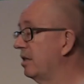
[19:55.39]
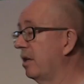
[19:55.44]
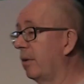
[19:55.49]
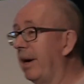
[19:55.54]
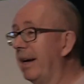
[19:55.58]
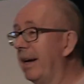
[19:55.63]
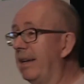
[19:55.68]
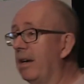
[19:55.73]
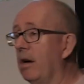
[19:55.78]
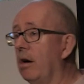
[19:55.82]

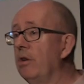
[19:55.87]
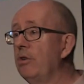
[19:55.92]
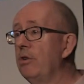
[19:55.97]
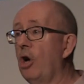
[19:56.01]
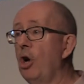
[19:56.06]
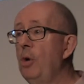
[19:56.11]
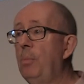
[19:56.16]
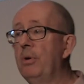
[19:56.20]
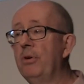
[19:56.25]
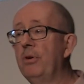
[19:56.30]
So I
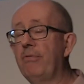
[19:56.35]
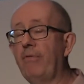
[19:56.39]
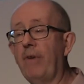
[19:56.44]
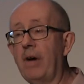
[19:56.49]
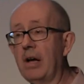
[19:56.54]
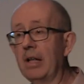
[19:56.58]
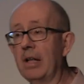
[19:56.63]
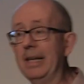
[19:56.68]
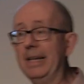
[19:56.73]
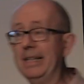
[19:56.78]
can't open a
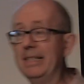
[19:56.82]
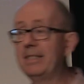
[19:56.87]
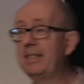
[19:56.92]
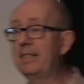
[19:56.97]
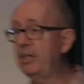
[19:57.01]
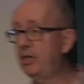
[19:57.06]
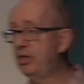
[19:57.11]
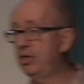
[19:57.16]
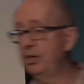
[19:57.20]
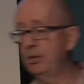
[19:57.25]
file in
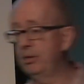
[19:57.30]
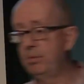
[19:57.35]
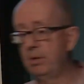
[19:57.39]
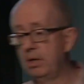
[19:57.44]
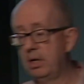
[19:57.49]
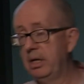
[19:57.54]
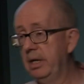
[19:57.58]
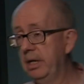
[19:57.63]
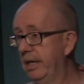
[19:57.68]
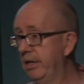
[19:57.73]
situ
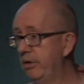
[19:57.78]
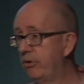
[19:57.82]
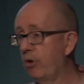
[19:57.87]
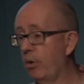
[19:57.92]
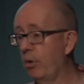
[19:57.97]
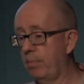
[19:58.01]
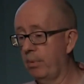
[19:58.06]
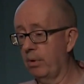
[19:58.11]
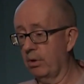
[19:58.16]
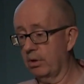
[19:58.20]
in
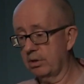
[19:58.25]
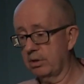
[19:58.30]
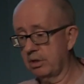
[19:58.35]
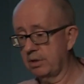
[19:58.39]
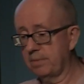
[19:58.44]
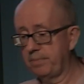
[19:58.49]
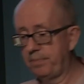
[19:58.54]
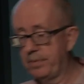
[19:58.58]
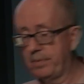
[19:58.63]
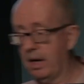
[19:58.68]

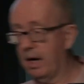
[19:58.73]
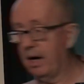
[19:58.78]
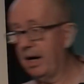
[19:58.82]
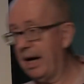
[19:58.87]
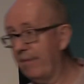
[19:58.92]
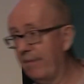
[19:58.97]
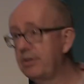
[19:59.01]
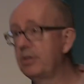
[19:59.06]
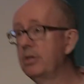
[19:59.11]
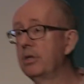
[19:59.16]
Dropbox. I
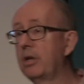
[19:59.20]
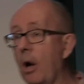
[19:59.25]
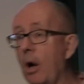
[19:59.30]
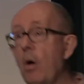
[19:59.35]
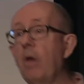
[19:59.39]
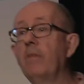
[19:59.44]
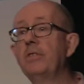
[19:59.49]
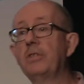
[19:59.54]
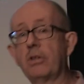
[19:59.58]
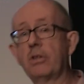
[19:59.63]
have to
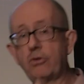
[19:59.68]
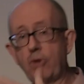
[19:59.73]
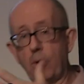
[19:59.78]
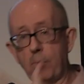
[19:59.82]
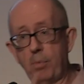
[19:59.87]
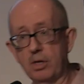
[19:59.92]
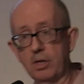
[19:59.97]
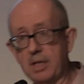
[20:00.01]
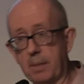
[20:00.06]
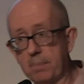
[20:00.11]
go over to the
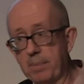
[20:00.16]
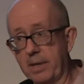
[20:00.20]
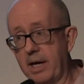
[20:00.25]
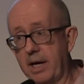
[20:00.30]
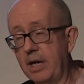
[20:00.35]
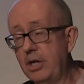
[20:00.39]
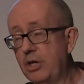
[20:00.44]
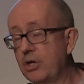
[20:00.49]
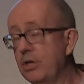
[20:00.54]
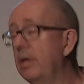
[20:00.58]
Dropbox
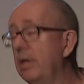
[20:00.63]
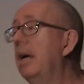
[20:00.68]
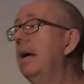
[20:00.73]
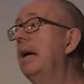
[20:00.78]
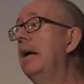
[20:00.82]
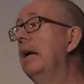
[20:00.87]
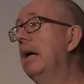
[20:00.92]
application,